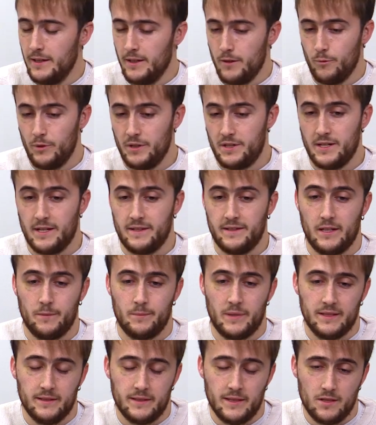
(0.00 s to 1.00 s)
which are the
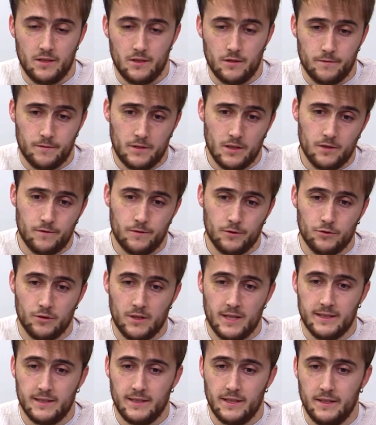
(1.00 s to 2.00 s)
advantages of this
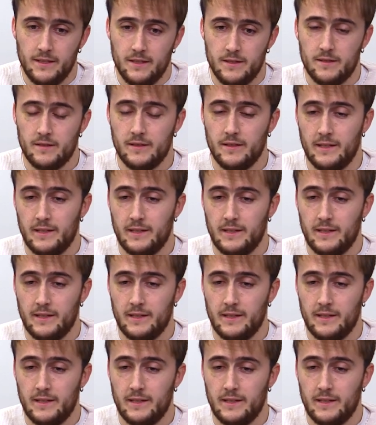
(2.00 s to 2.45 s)
photocatalyst,